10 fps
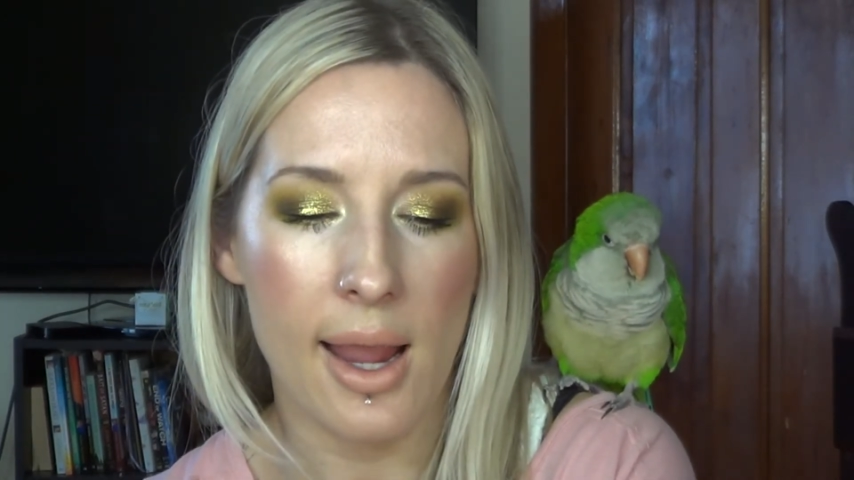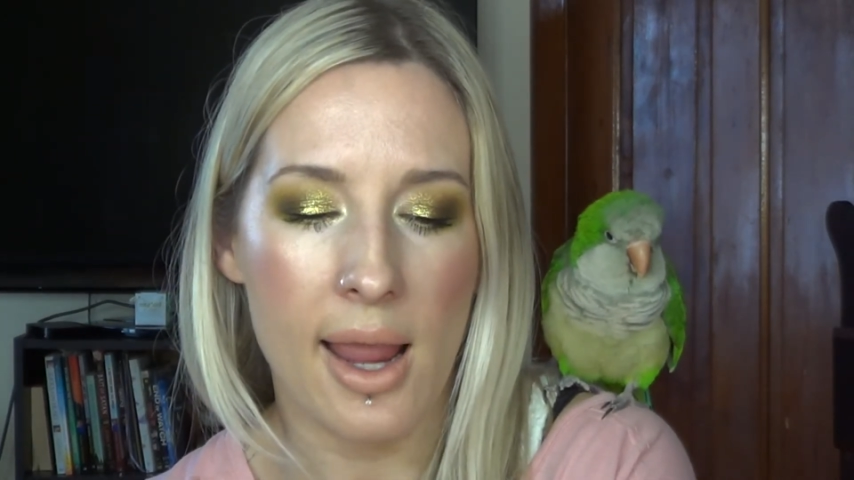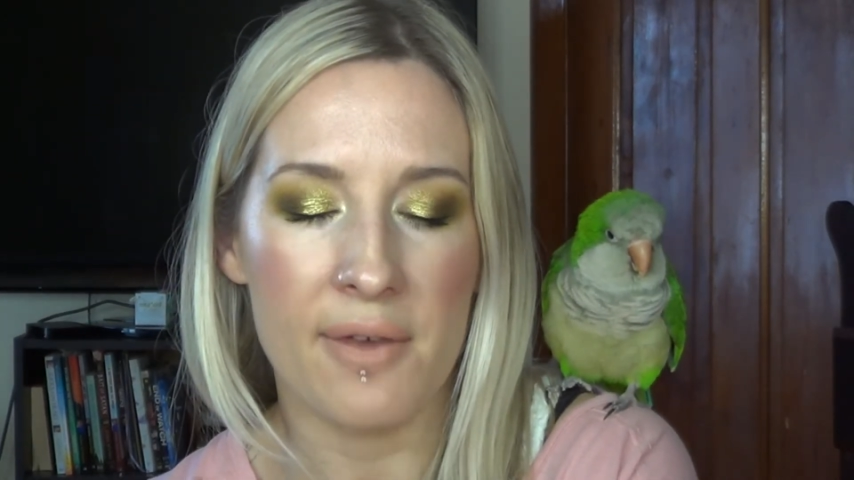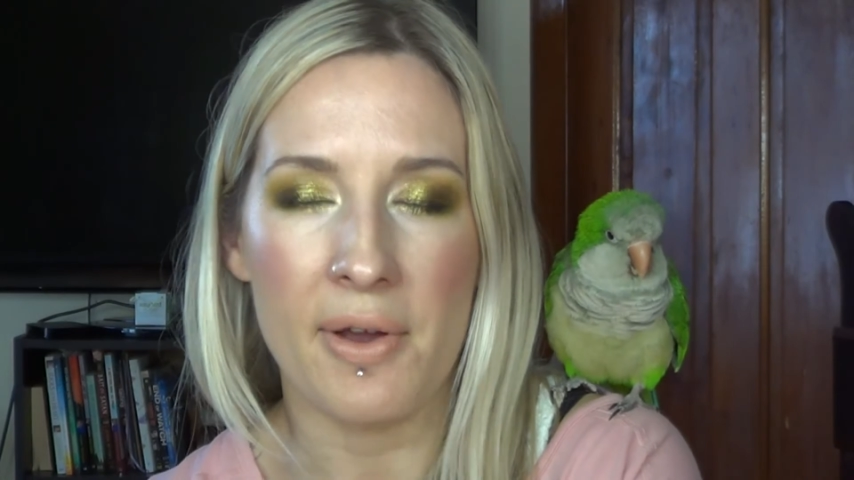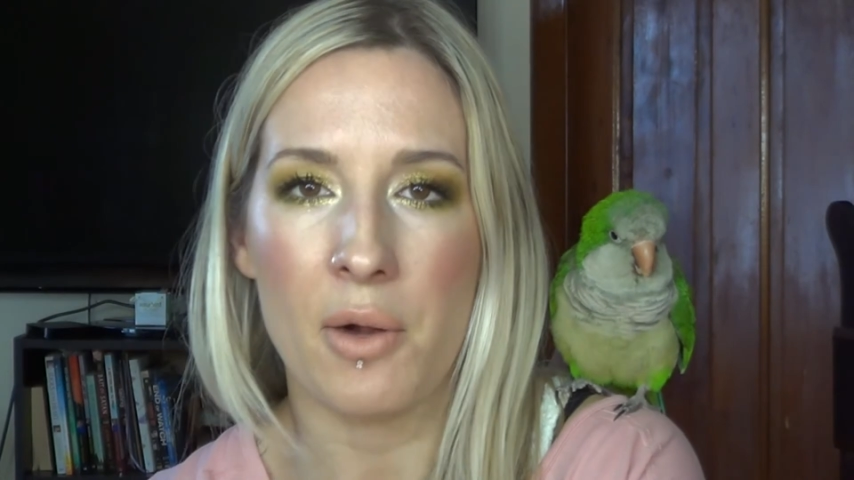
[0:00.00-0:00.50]

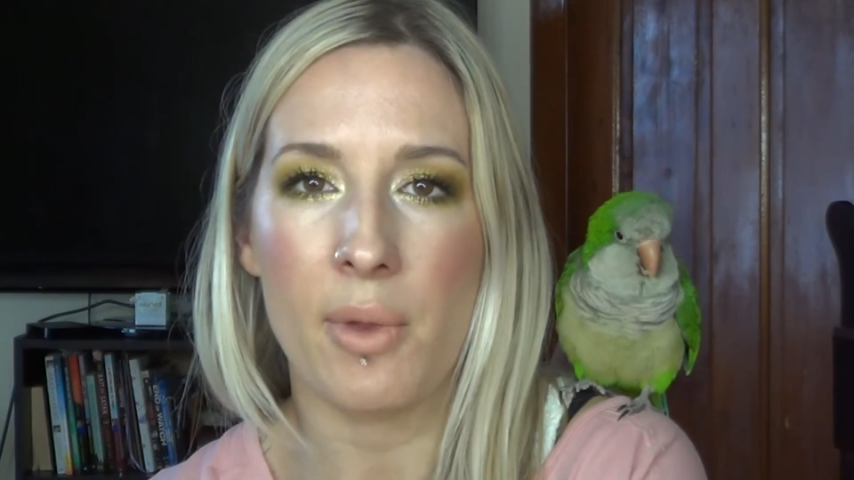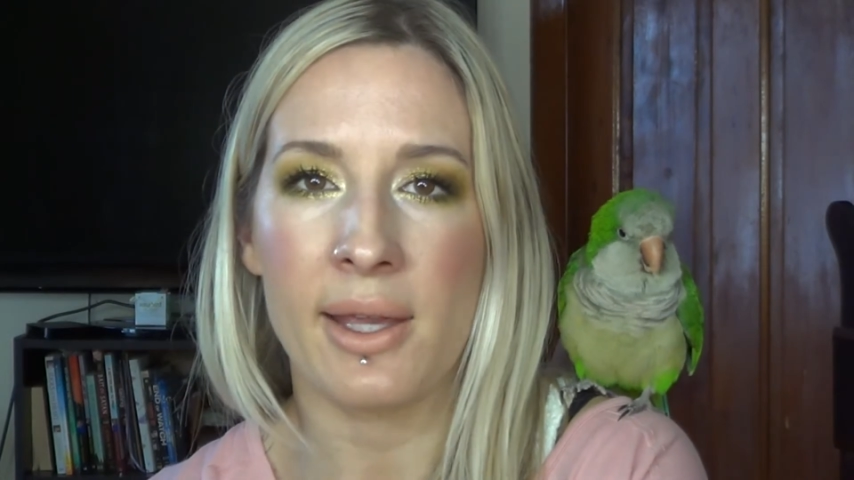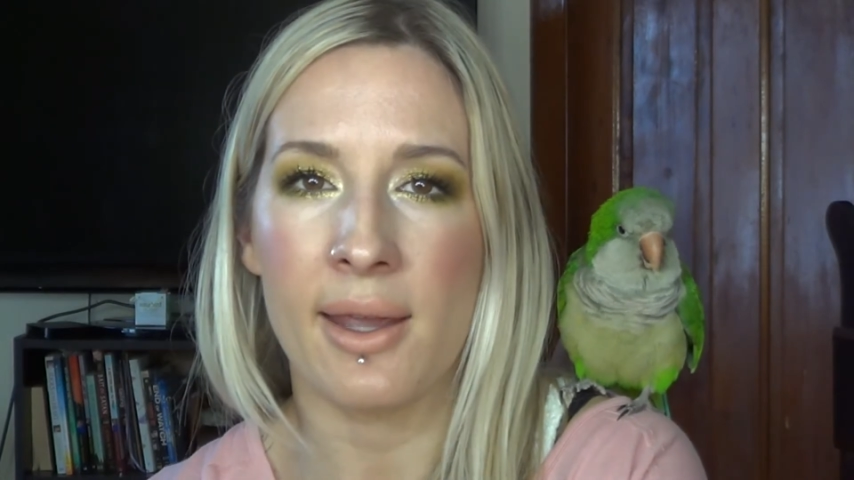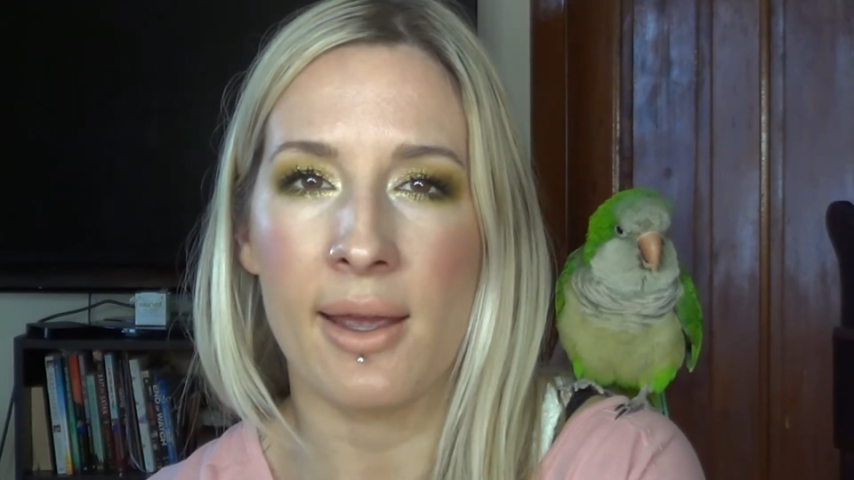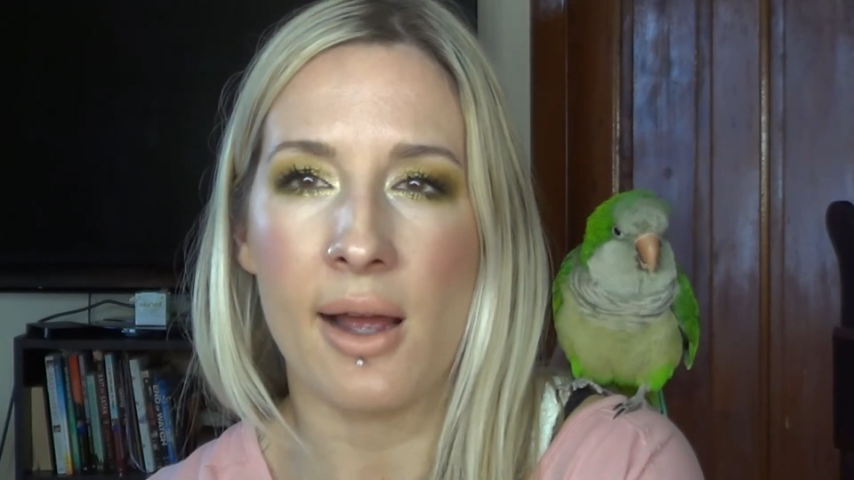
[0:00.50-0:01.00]
and if I don't
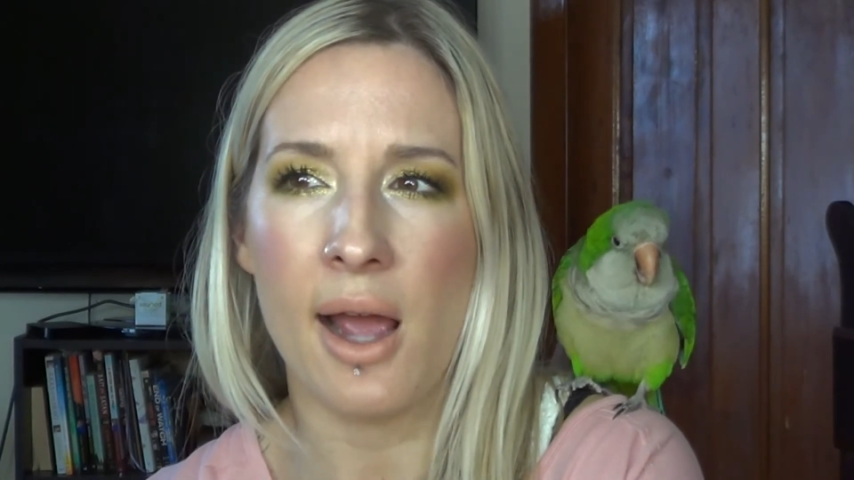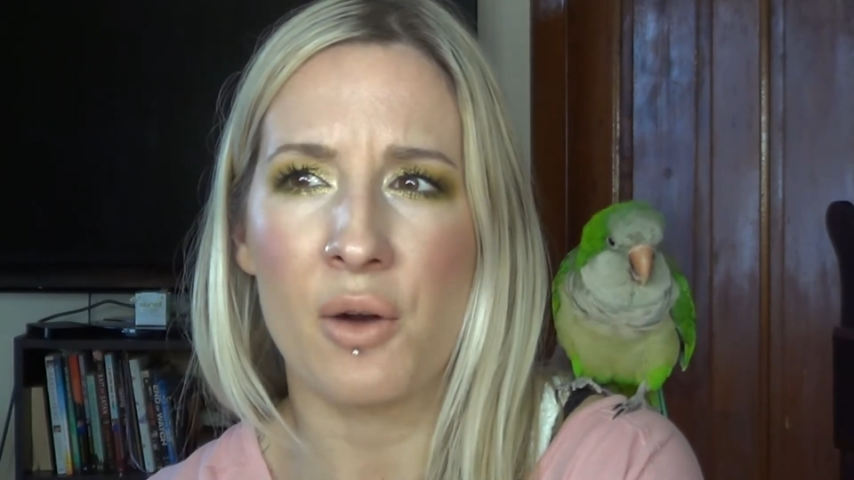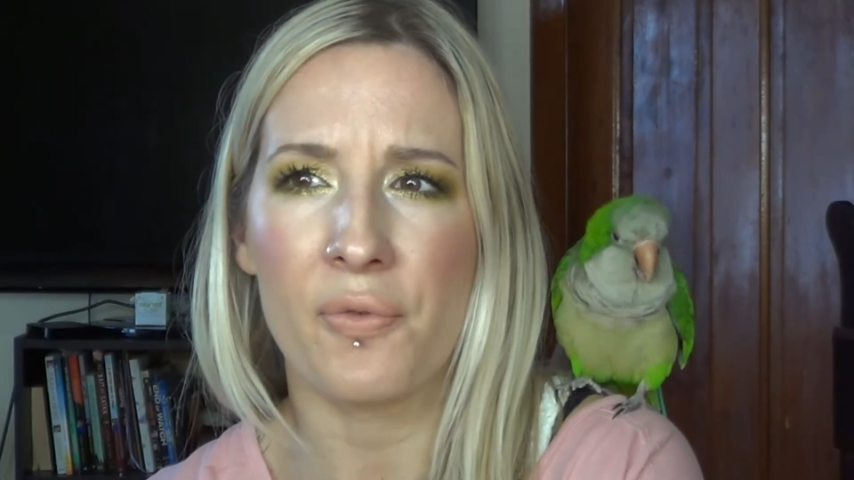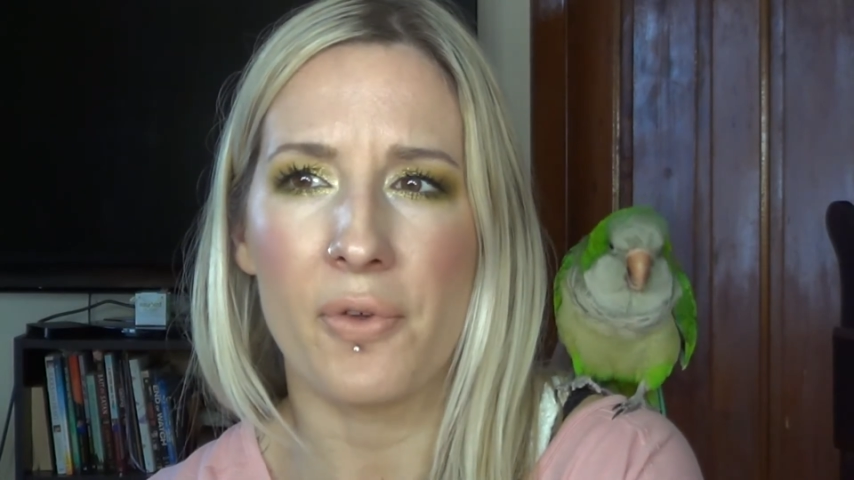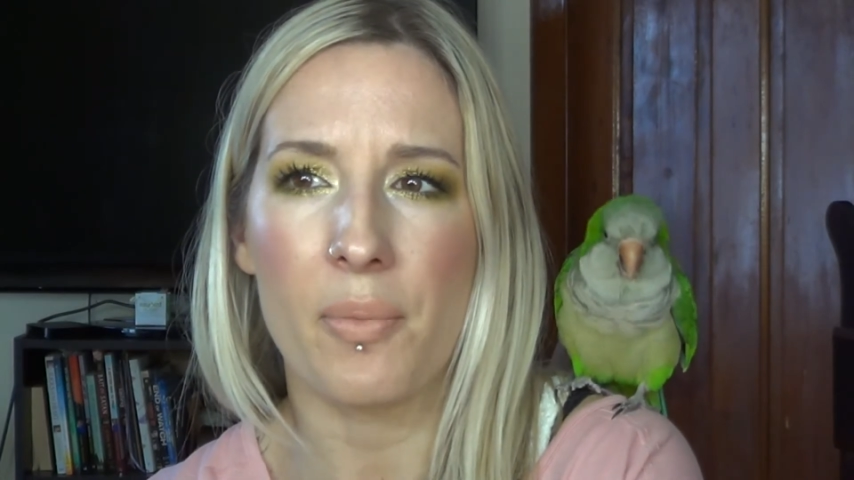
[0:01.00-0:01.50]
like it, I don't feel